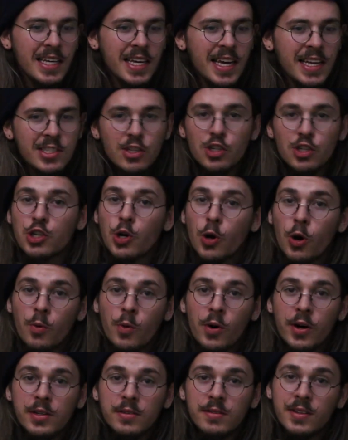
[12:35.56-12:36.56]
it's a short
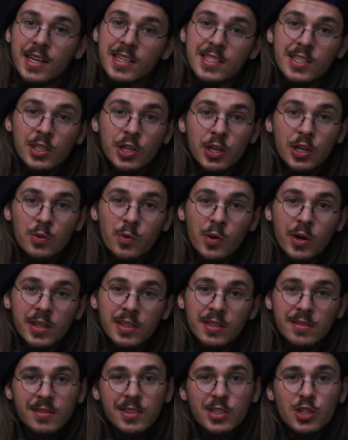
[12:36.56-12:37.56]
one, it's a good
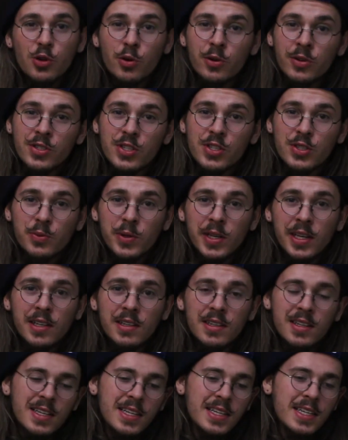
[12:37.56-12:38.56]
one, short and sweet.
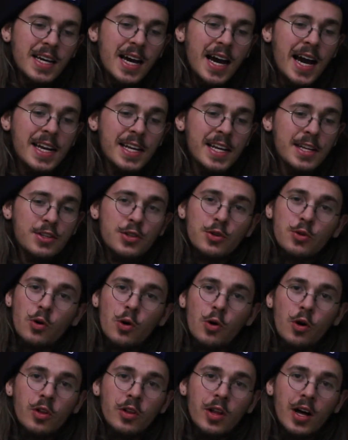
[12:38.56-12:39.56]
I didn't do a
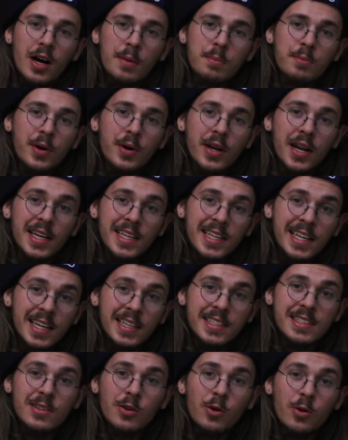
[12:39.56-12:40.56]
whole lot, but I
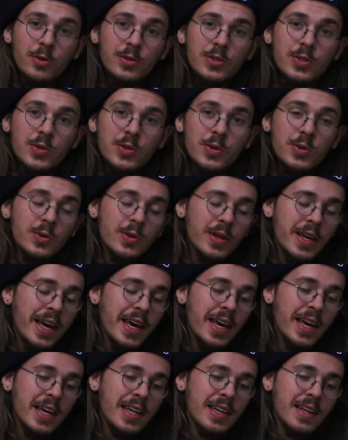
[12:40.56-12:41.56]
kicked it old school
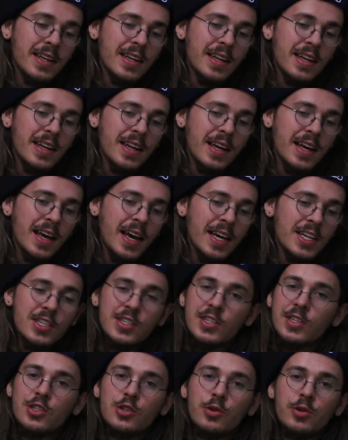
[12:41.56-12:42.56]
and I
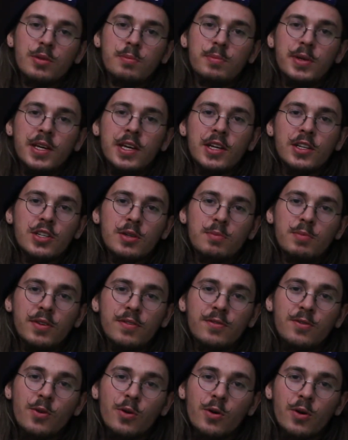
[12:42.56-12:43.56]
just enjoyed the beach
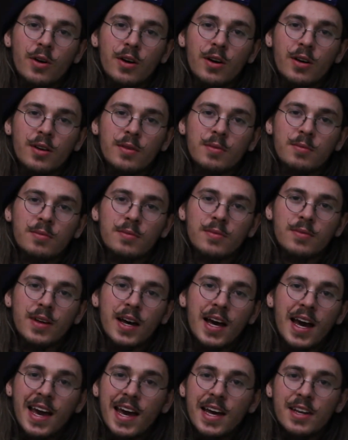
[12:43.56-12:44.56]
before
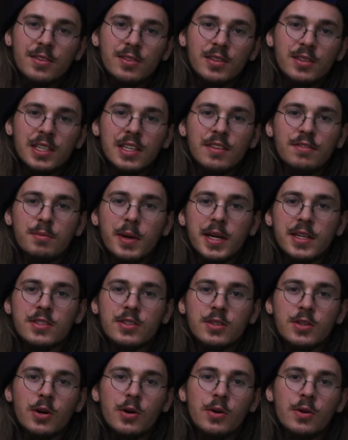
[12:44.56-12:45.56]
I had to leave
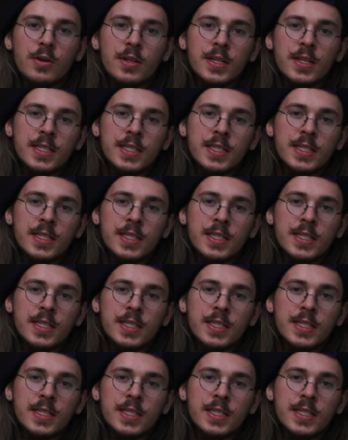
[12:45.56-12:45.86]
Mexico.